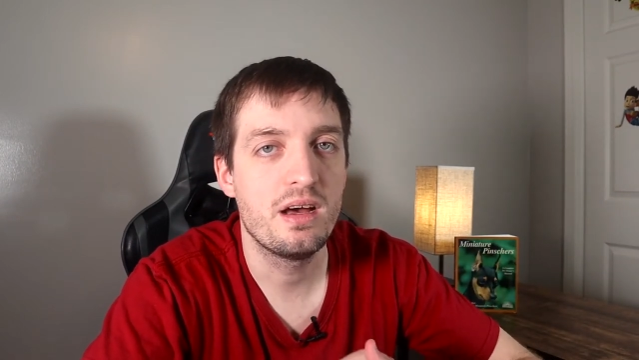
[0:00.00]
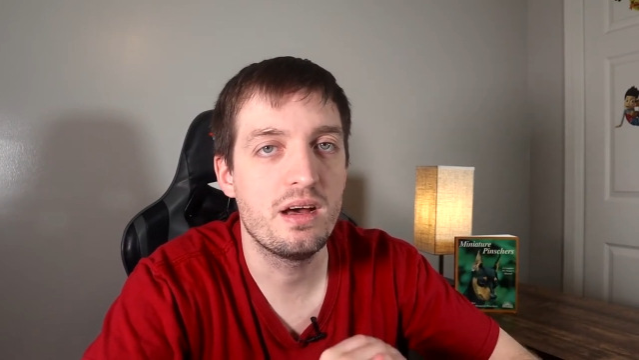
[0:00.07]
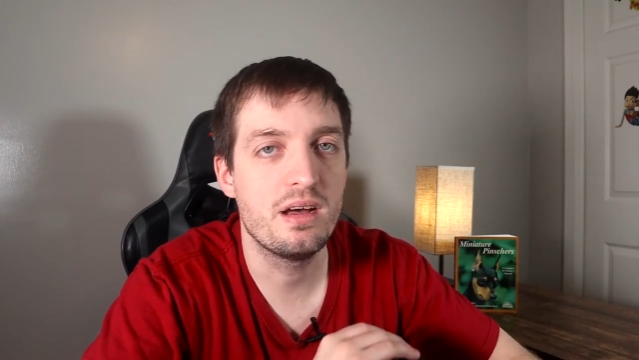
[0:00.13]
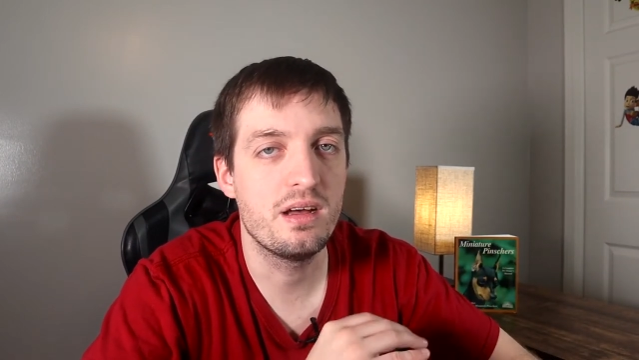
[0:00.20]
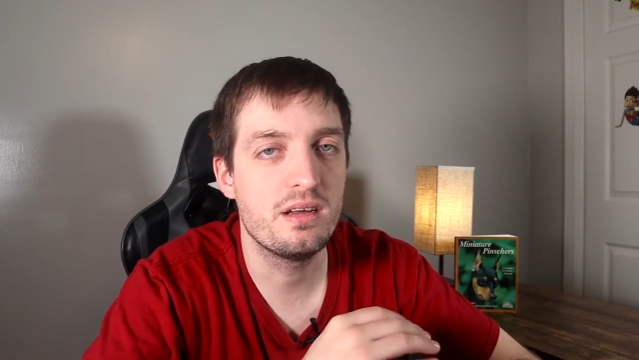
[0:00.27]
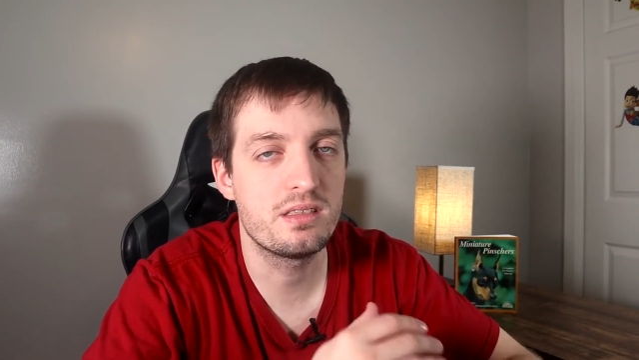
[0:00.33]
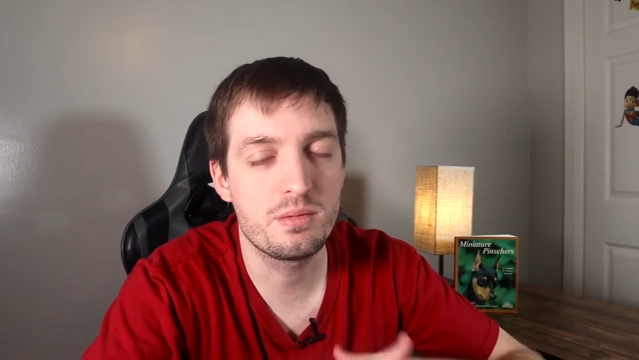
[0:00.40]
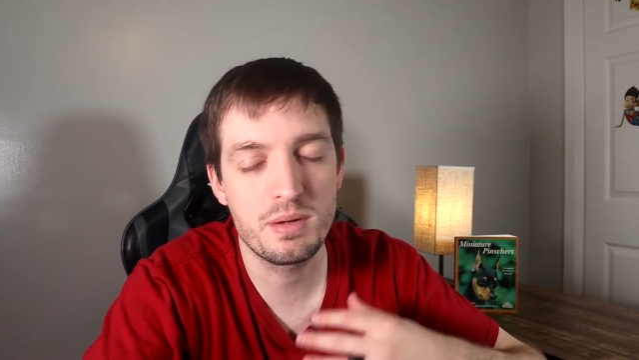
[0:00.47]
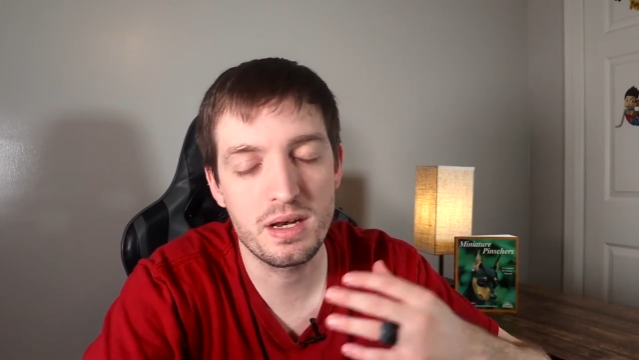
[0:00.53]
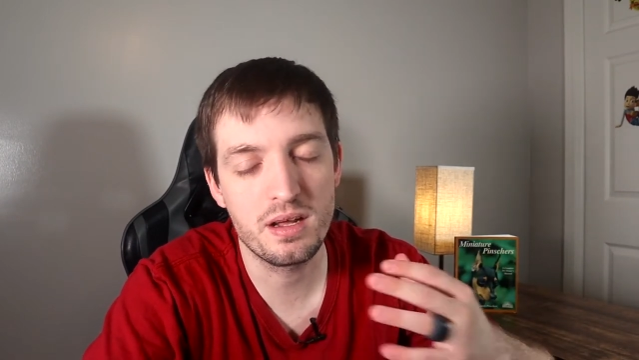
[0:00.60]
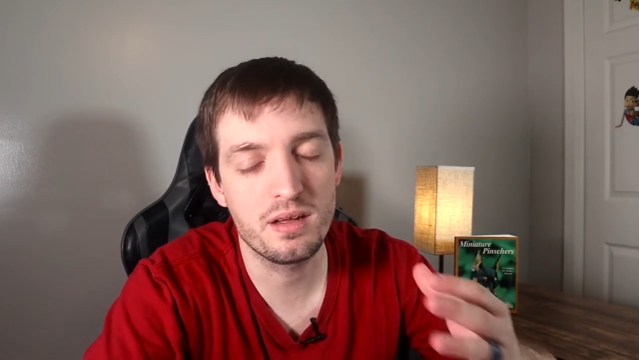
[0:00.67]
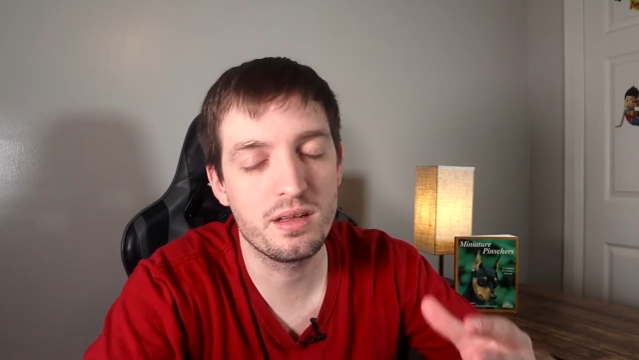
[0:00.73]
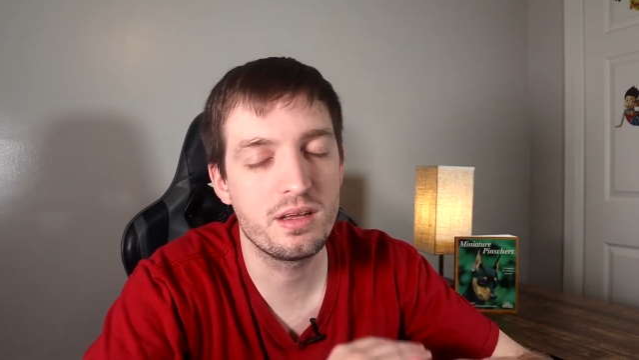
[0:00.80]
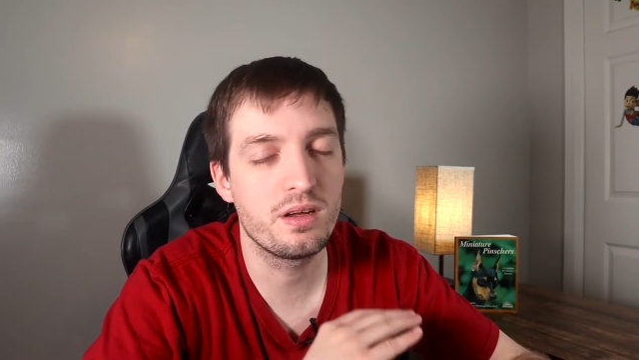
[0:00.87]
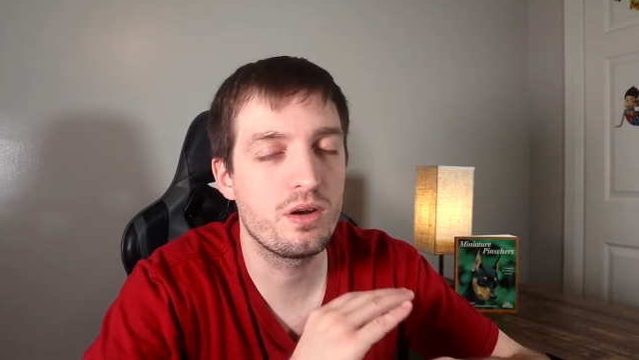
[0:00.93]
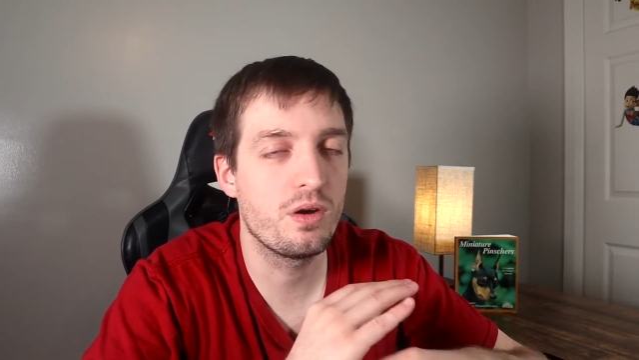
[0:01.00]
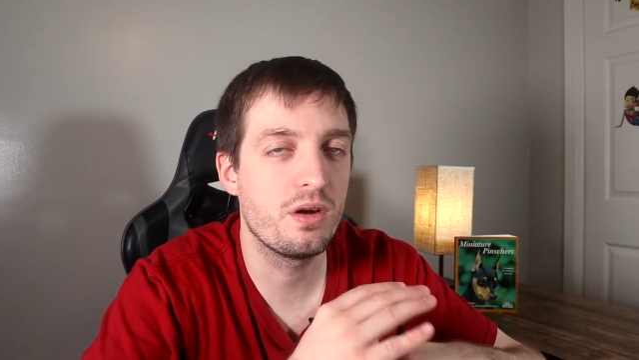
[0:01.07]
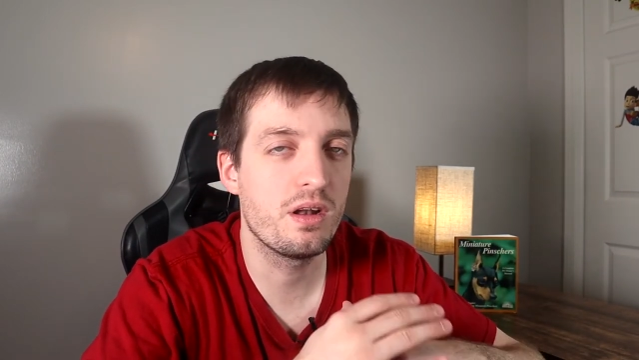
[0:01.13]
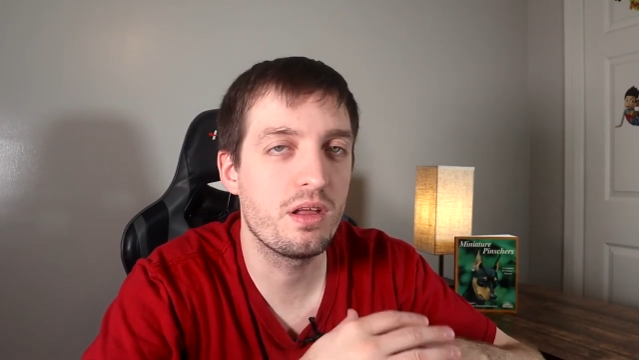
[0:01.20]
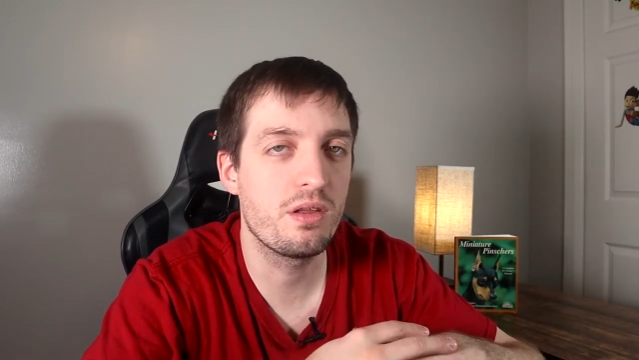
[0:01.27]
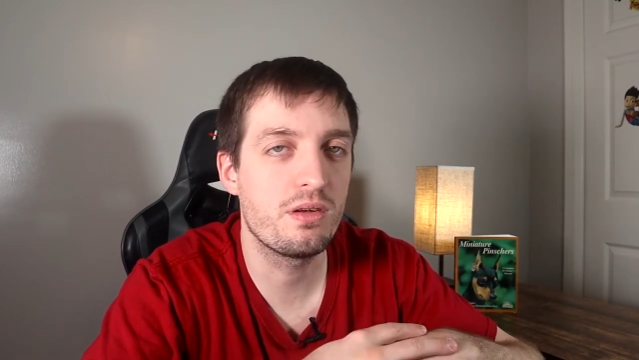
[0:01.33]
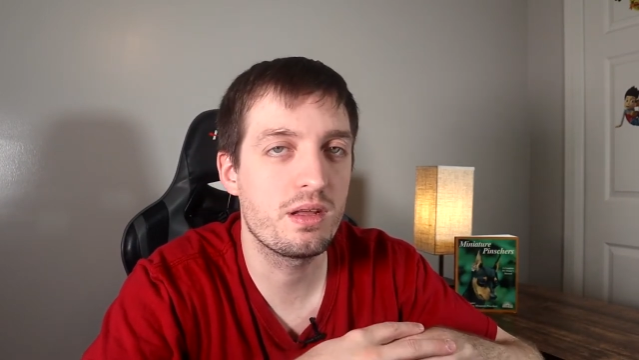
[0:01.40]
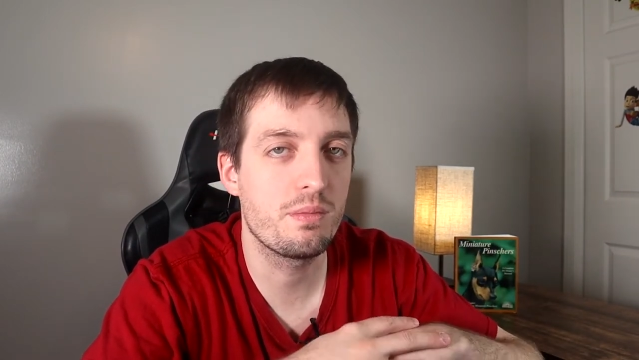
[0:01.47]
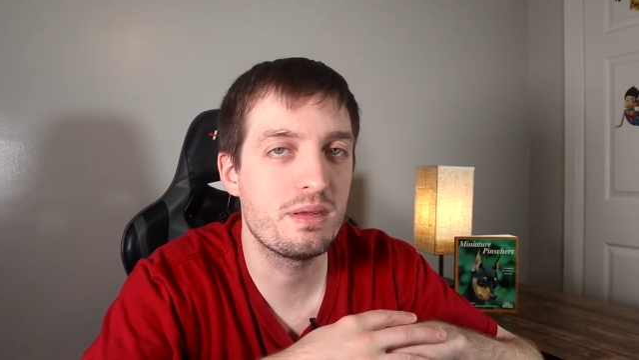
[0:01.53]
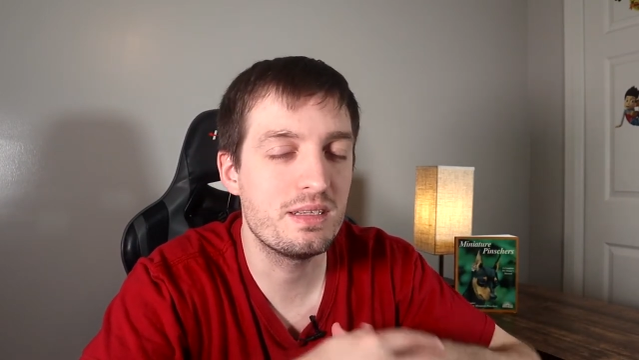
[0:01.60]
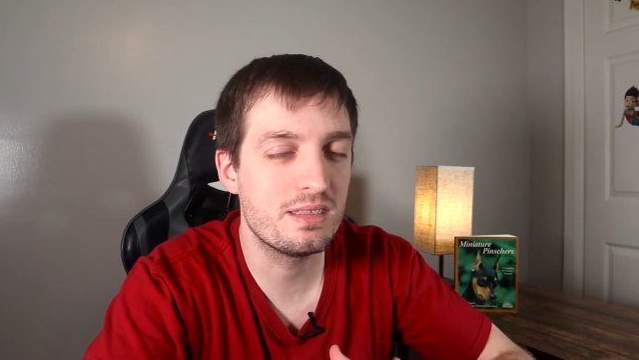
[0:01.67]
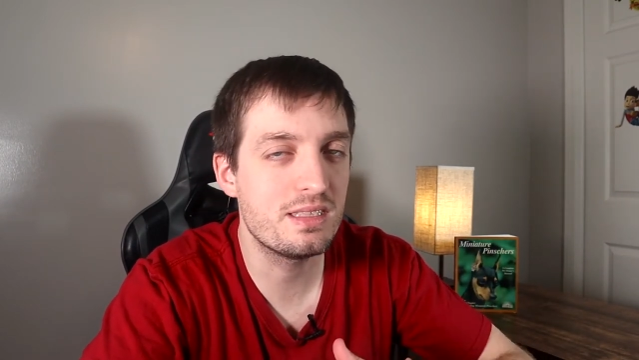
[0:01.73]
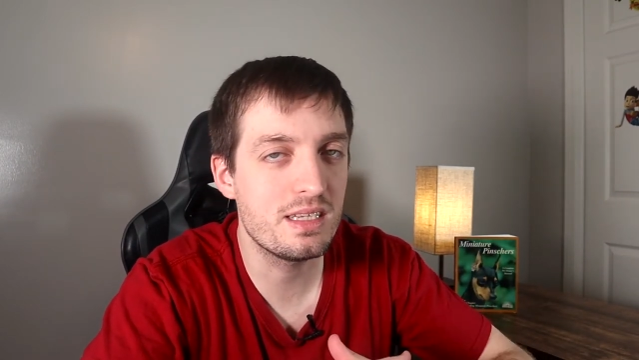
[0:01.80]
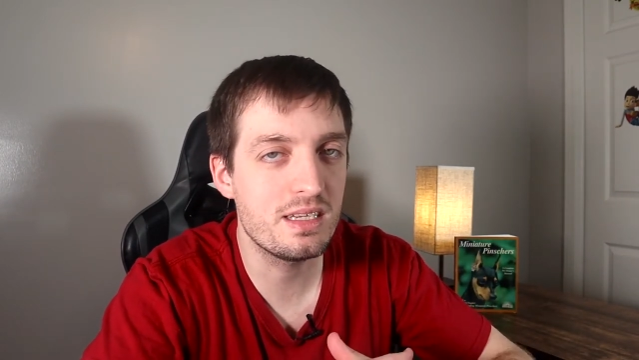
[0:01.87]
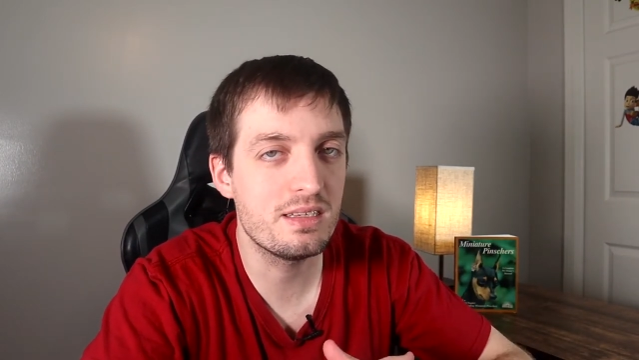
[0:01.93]
salmonella or another type of
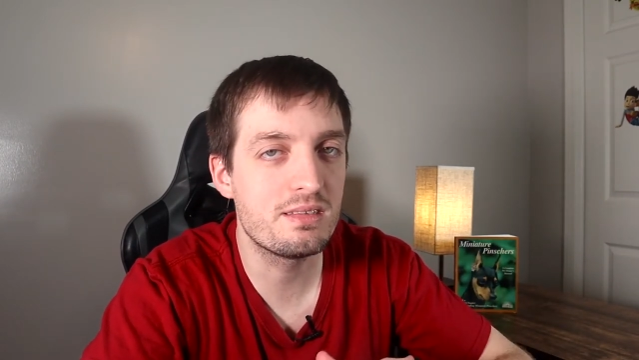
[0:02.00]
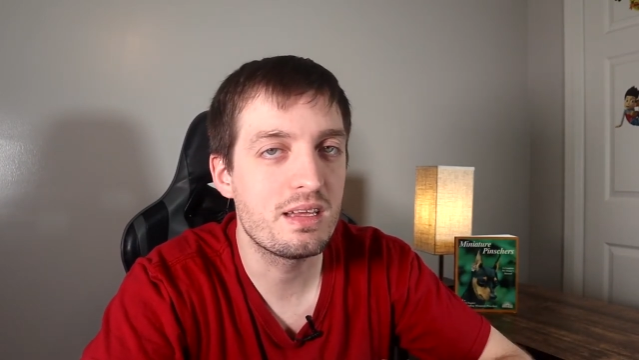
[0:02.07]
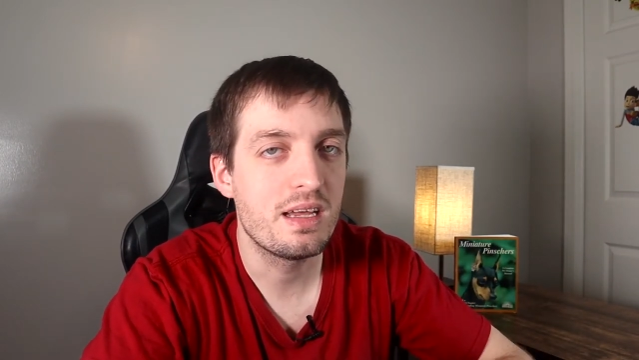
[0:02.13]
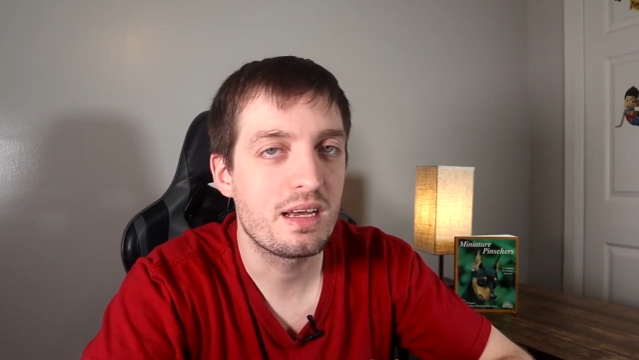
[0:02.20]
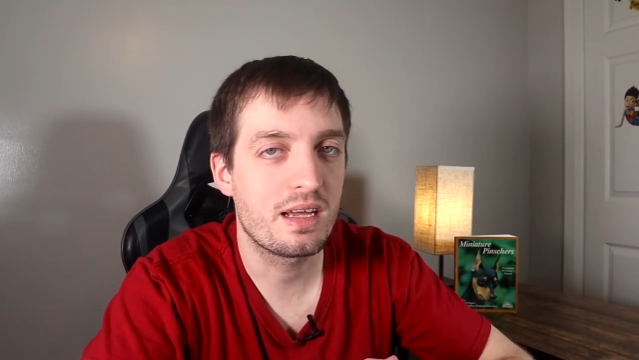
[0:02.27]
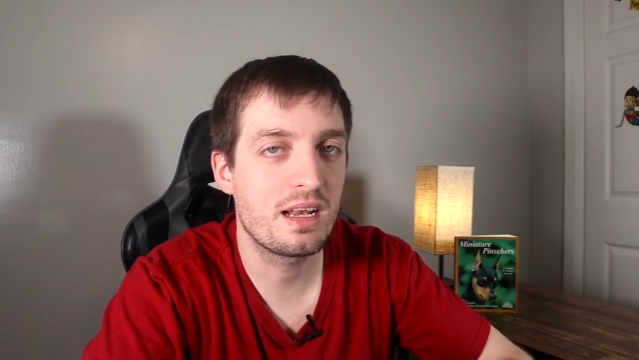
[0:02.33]
disease